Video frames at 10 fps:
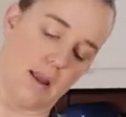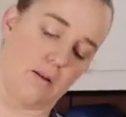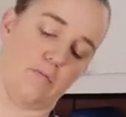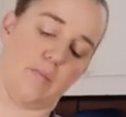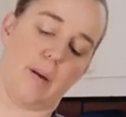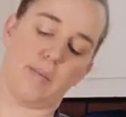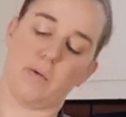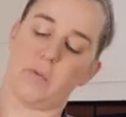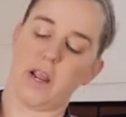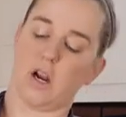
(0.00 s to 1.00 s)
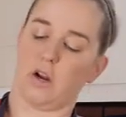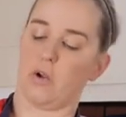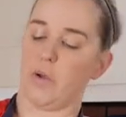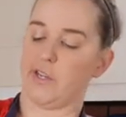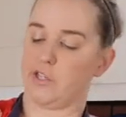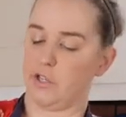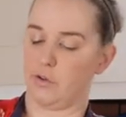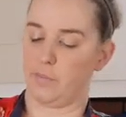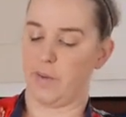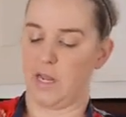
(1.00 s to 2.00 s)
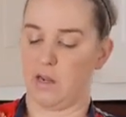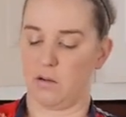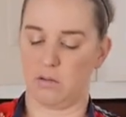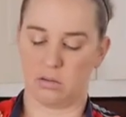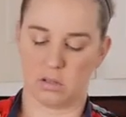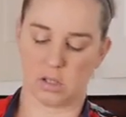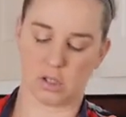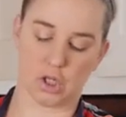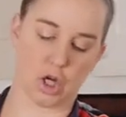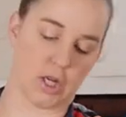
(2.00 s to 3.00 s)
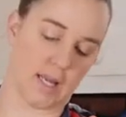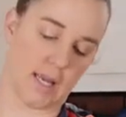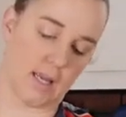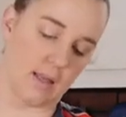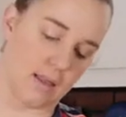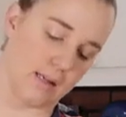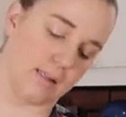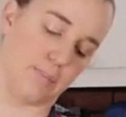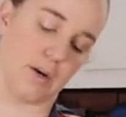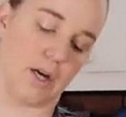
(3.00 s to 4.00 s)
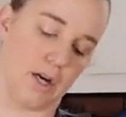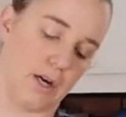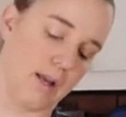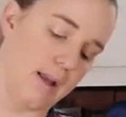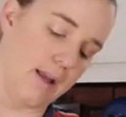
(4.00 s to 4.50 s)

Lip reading: And remember, we are going to be cooking this bird.